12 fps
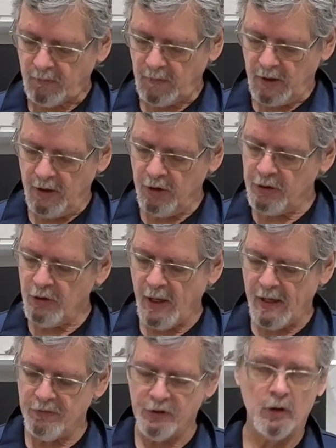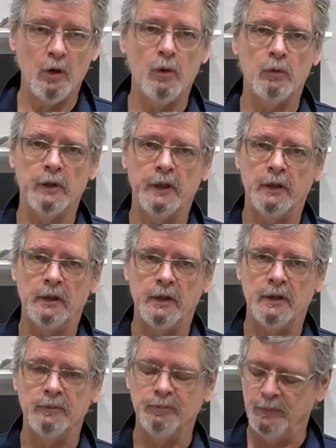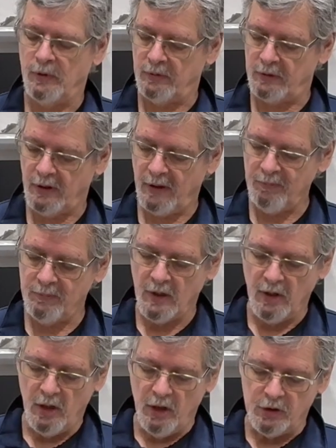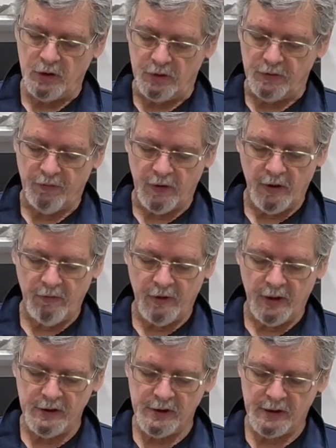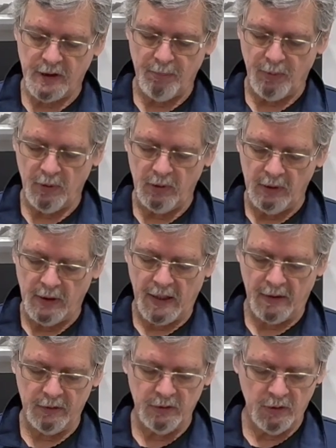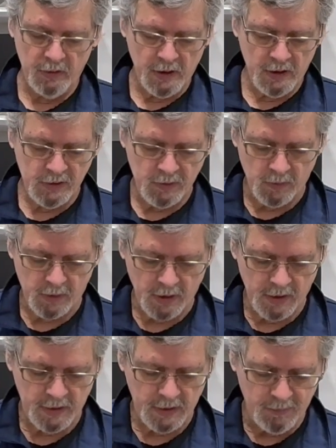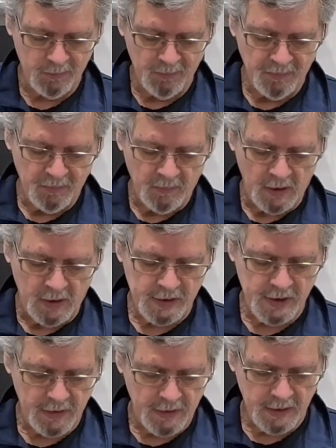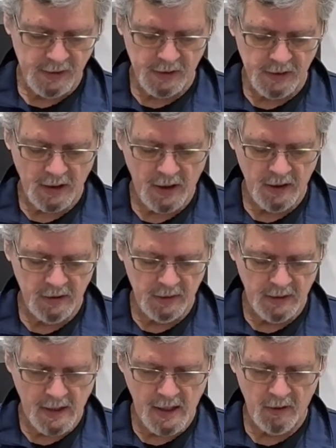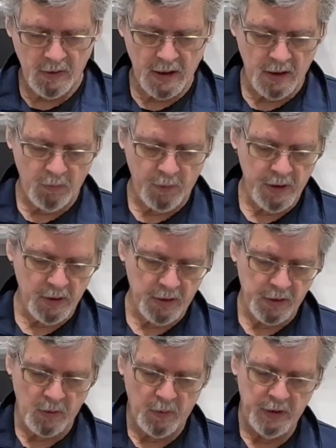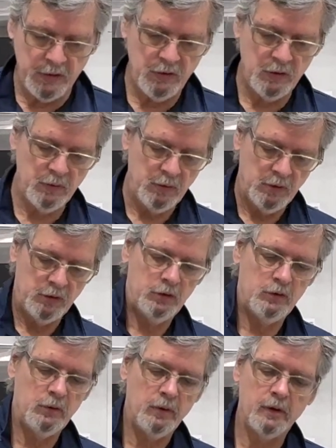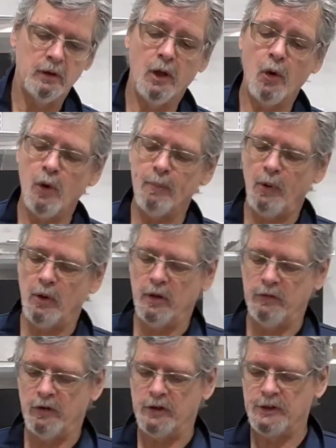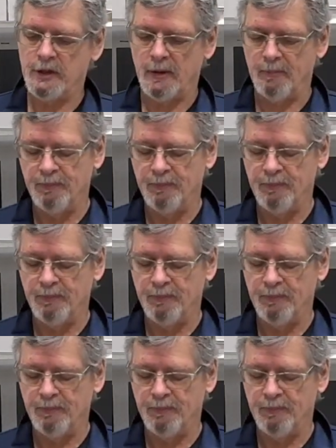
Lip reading: Here you have your O-ring again, okay? So it's very, very simple how to do this. We're going to set this aside now, and we are going to do the lower part of our stem.